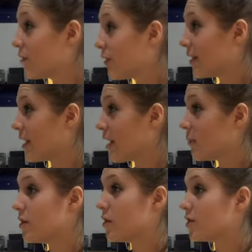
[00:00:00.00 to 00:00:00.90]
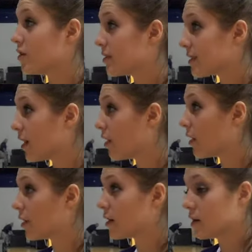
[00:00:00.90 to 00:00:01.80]
fifth game. You know, it shows
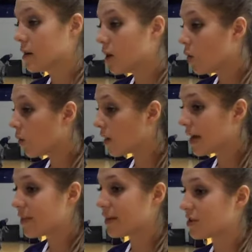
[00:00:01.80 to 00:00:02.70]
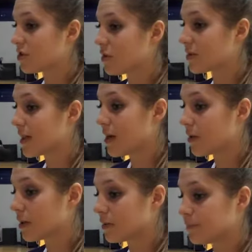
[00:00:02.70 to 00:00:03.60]
our work ethic. It shows
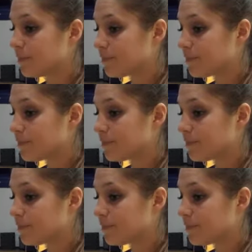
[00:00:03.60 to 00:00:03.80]
our